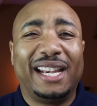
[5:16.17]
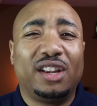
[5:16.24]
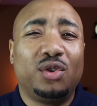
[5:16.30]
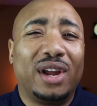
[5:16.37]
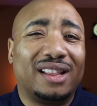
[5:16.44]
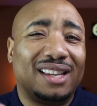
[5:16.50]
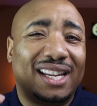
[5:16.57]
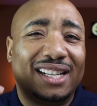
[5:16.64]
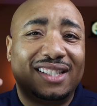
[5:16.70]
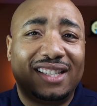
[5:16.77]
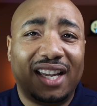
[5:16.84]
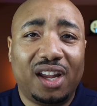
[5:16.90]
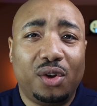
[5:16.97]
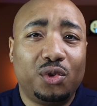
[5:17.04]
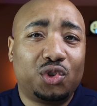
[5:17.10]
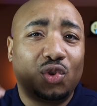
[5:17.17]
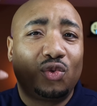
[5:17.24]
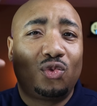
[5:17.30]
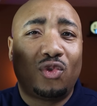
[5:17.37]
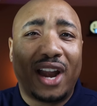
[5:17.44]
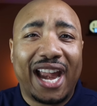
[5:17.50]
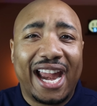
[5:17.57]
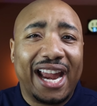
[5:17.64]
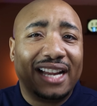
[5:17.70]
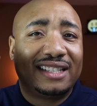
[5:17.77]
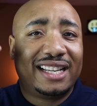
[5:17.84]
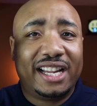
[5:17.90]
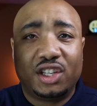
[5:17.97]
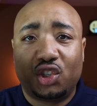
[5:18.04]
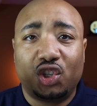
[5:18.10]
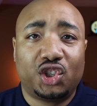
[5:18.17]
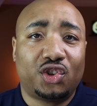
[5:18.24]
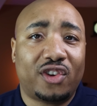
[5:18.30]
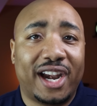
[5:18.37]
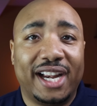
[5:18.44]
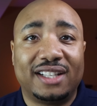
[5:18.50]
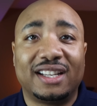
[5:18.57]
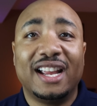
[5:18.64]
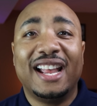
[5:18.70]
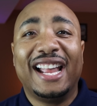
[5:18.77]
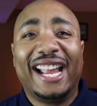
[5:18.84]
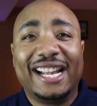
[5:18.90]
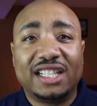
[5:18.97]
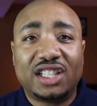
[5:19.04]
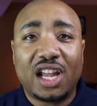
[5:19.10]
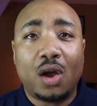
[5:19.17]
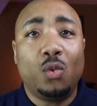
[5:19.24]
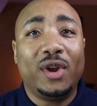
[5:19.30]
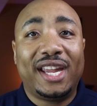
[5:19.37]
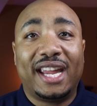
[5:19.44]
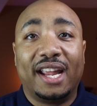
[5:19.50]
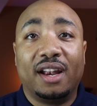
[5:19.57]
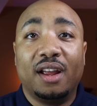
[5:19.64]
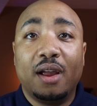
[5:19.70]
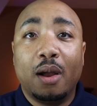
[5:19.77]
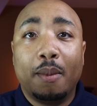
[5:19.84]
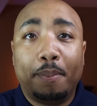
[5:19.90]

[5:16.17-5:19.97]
meaning you have to continue to raise interest rates until we can